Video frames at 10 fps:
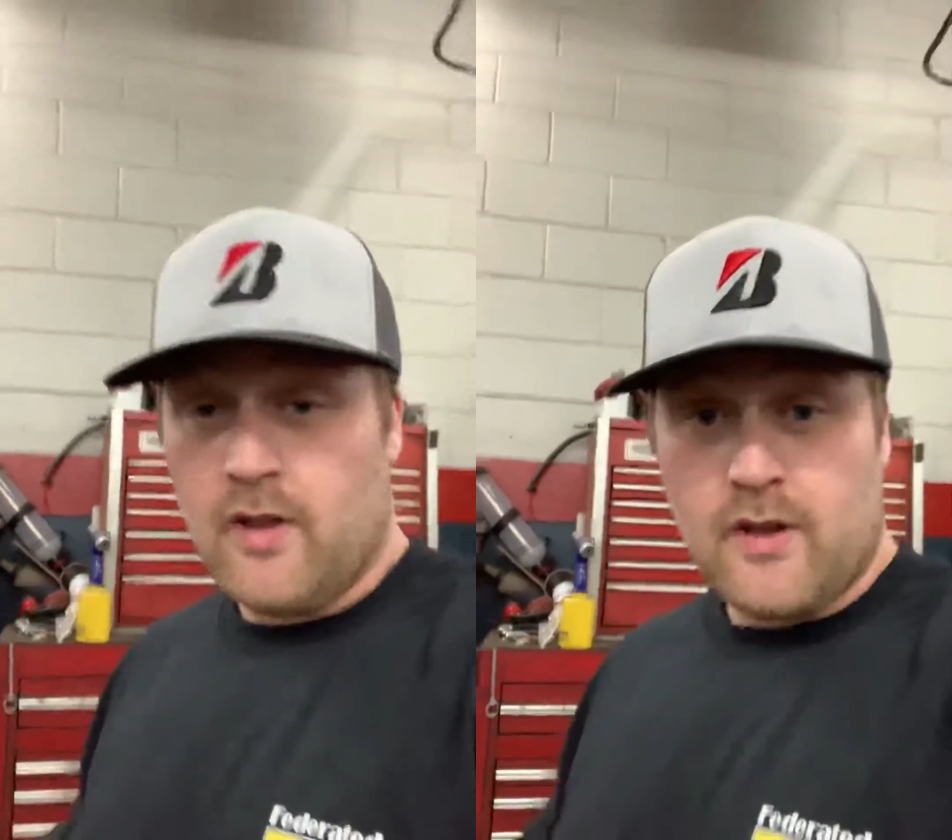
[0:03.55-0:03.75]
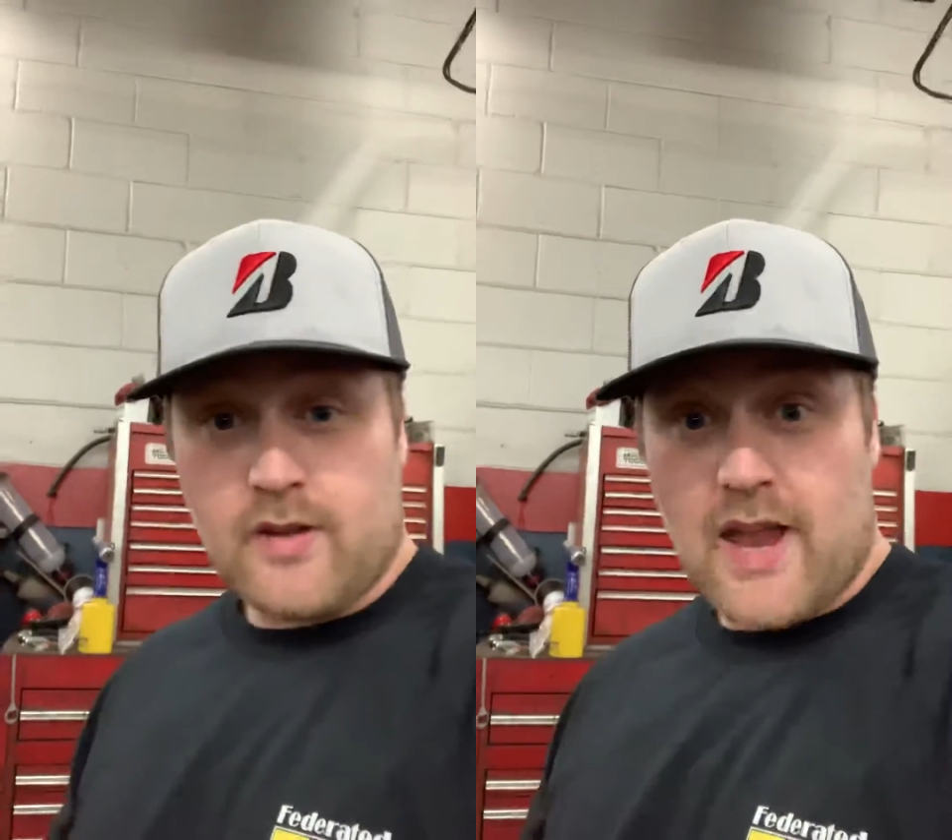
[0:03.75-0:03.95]

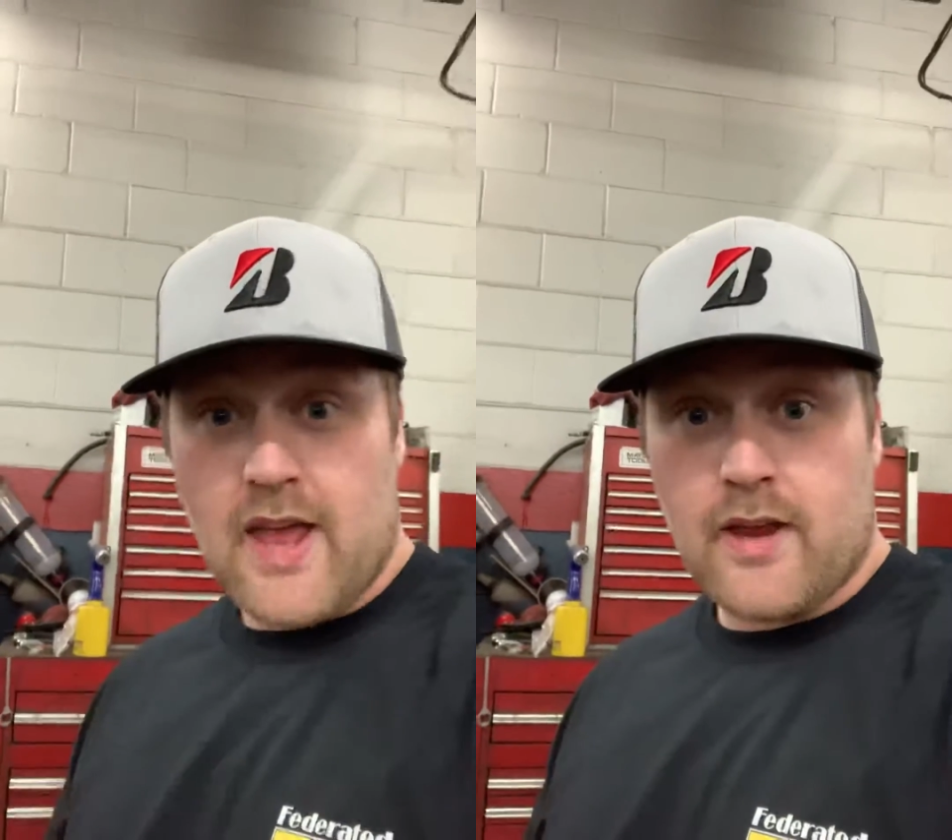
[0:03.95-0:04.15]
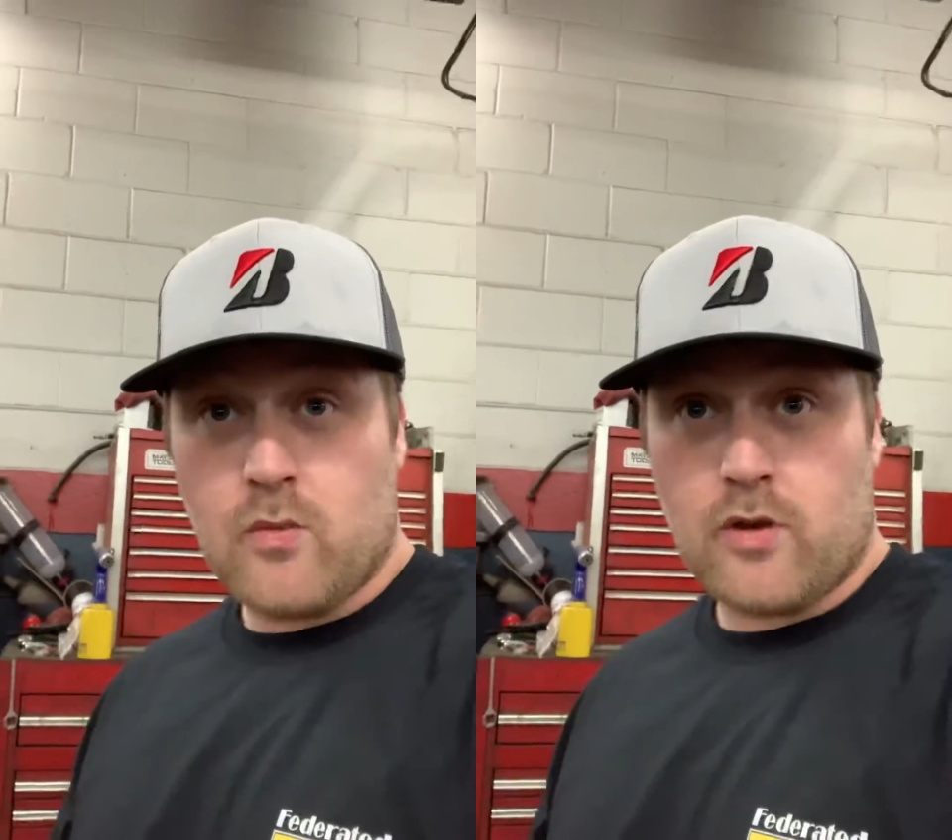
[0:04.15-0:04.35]

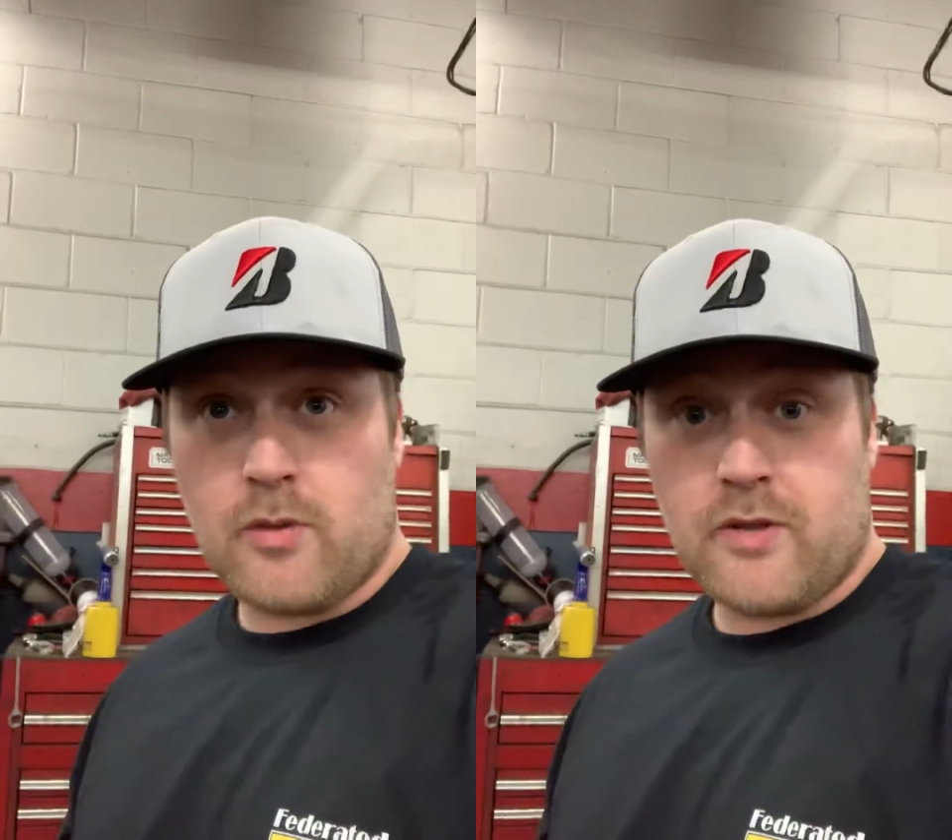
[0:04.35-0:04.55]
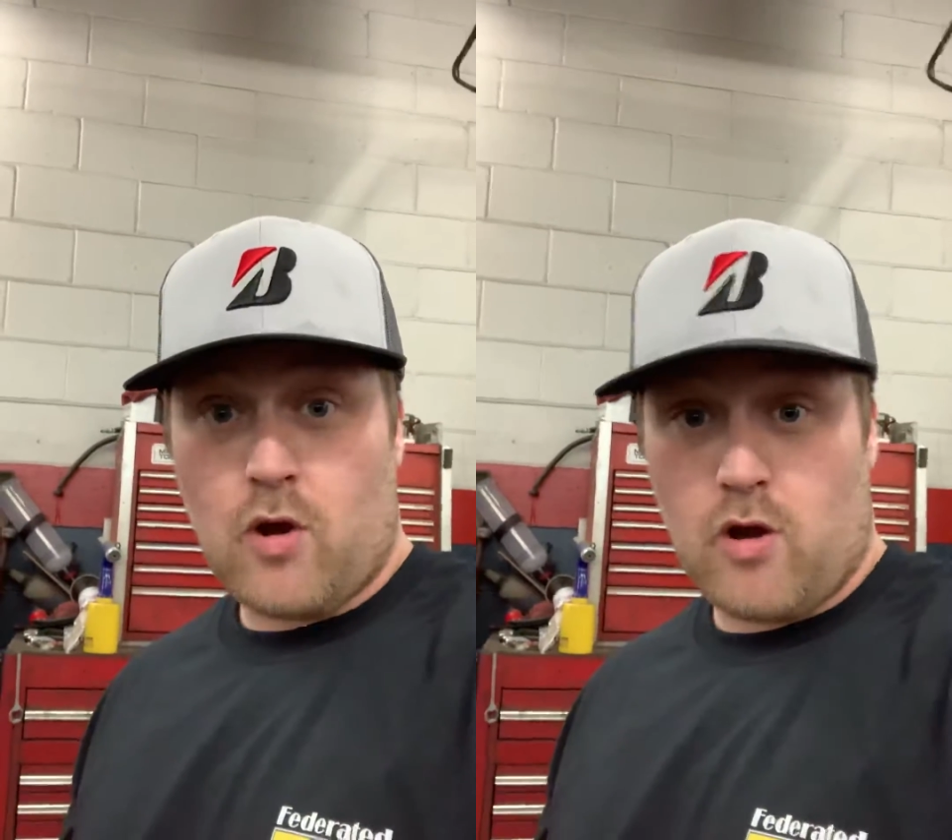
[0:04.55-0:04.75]
Today we're going
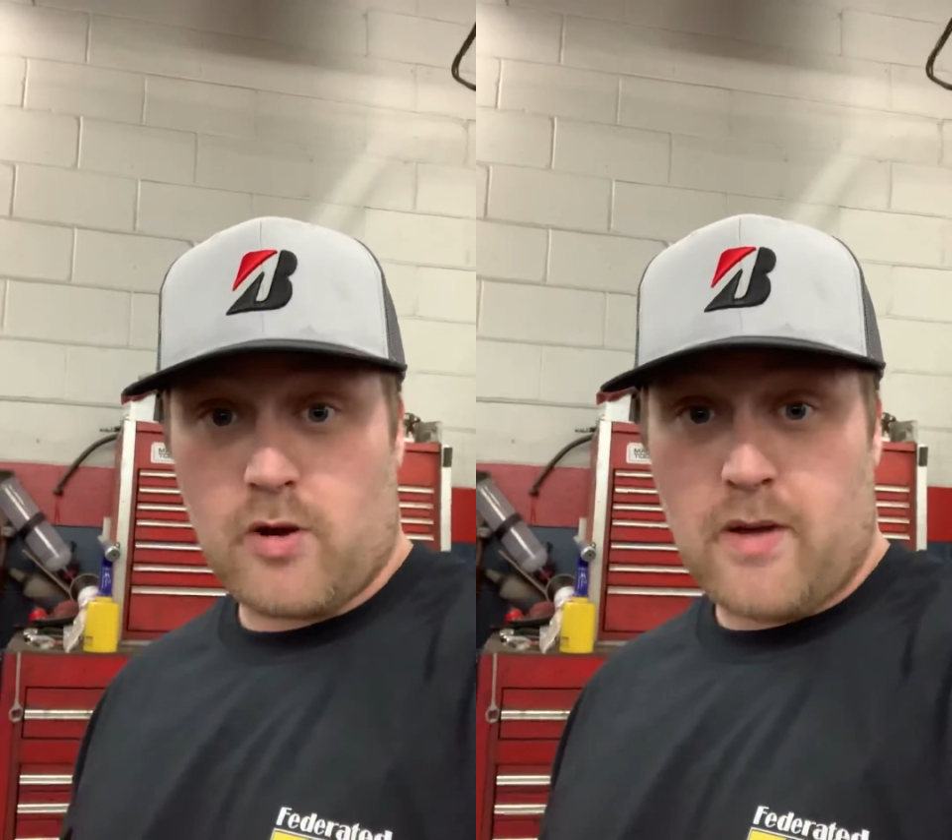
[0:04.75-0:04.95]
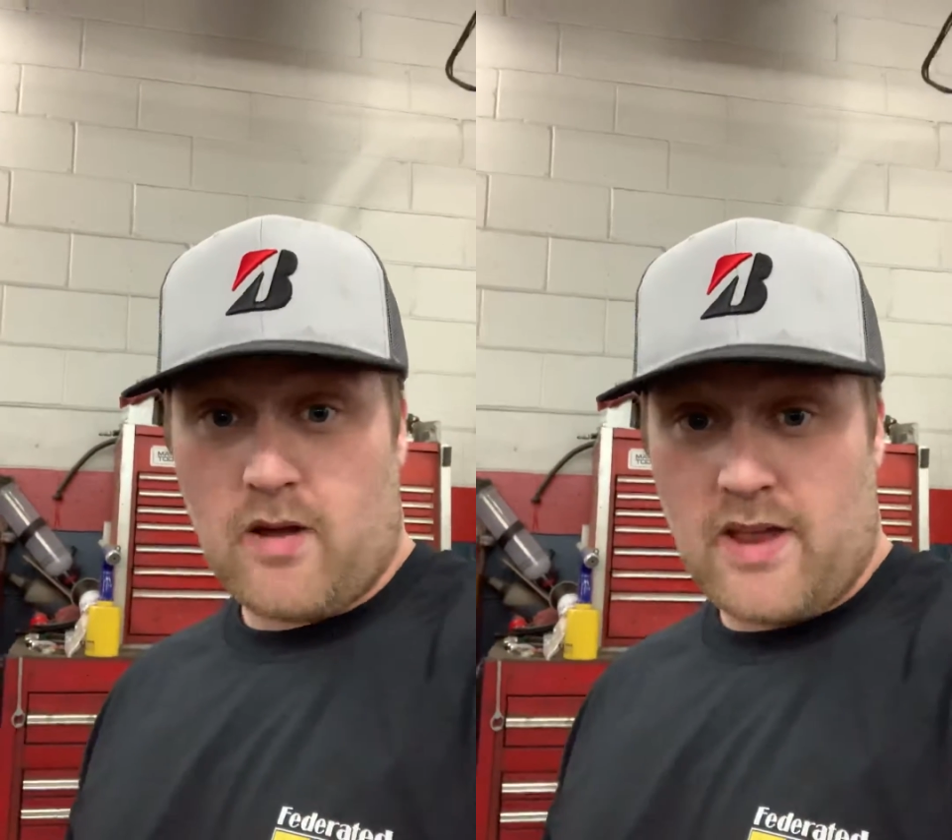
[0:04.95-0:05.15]
to be talking
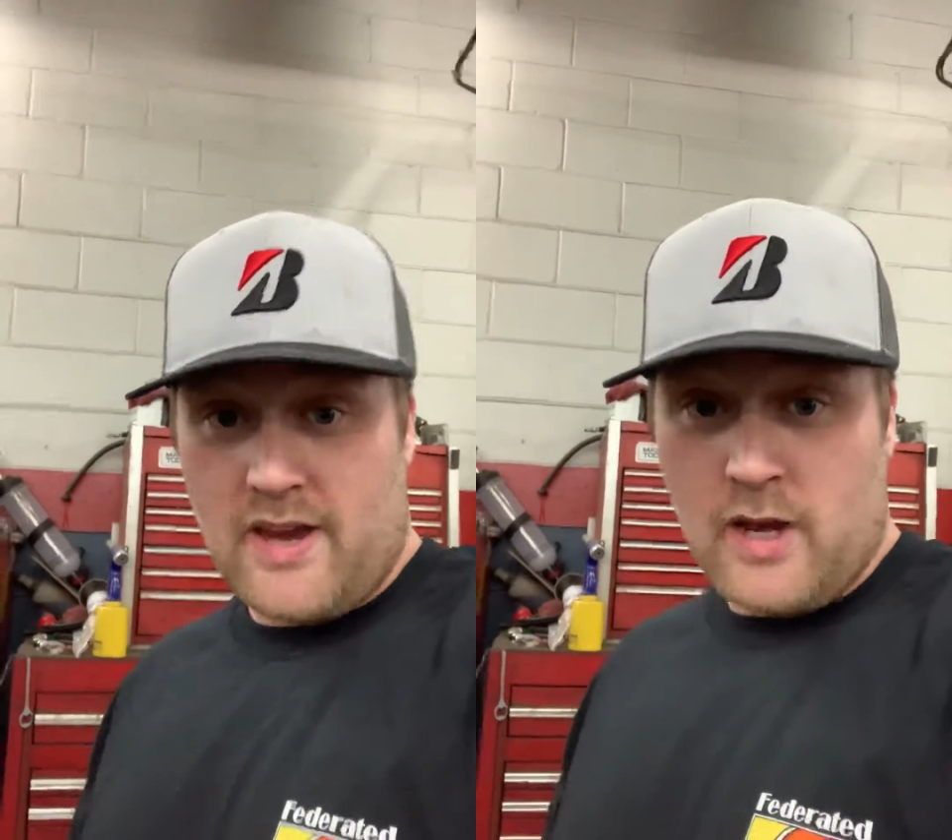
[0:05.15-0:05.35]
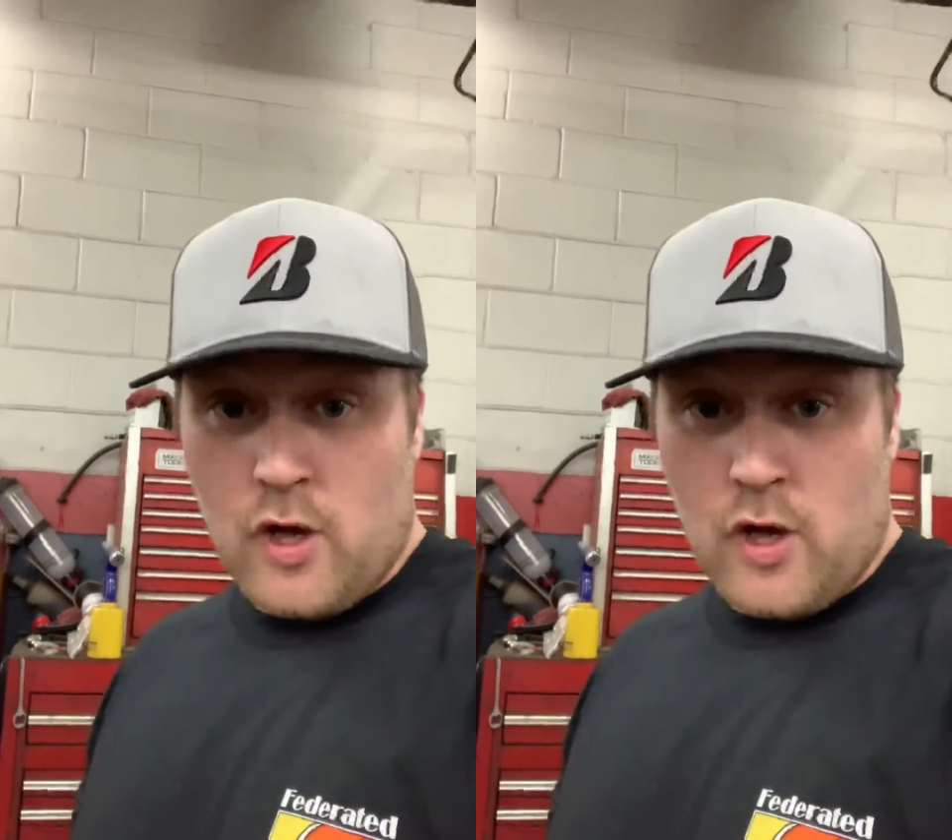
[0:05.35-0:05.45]
about a